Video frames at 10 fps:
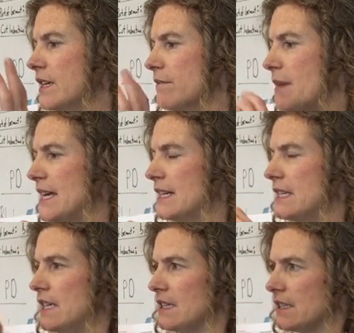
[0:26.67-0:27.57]
mainly
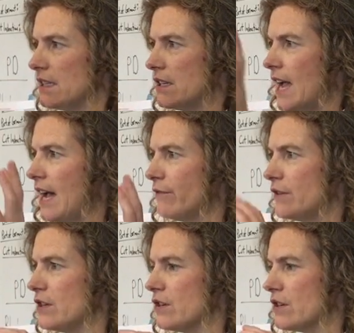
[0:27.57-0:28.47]
need to have
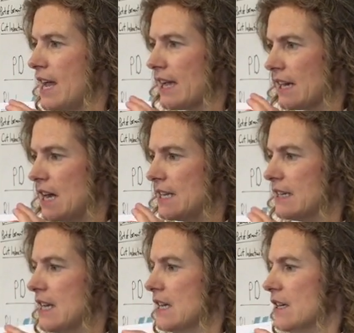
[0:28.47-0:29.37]
your neckline.
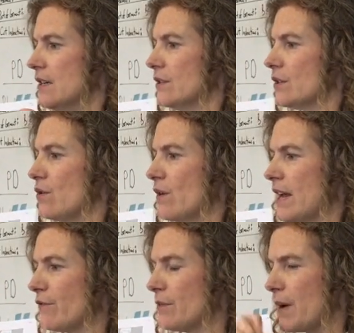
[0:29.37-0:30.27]
So
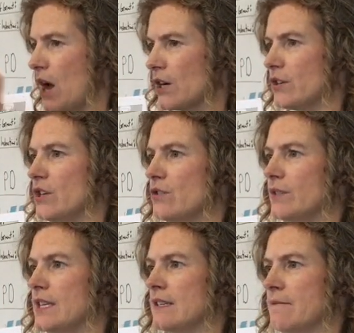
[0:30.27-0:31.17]
whatever block you're
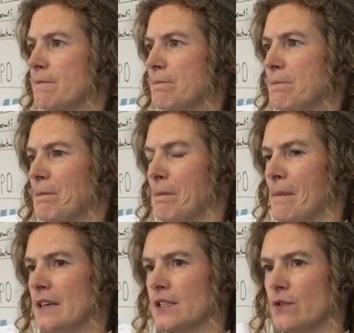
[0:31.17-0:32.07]
using,
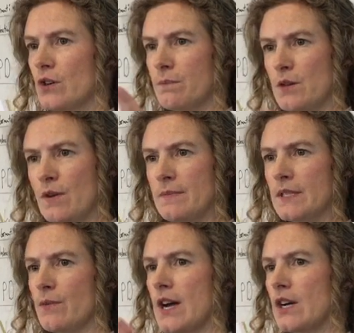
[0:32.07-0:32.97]
so it could be
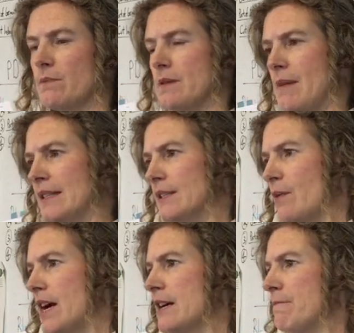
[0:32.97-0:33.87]
women's wear, could be men's
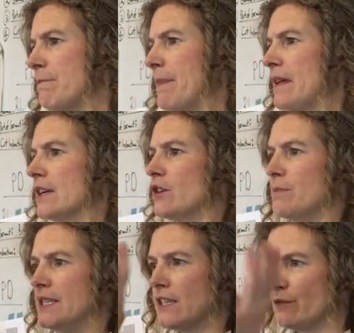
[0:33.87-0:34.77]
wear, could
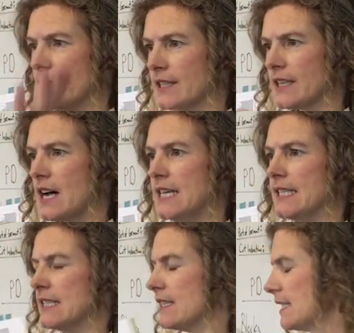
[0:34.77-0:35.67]
be different
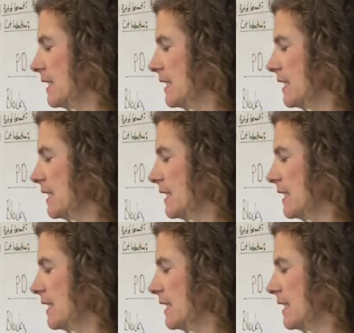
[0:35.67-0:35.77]
sizes,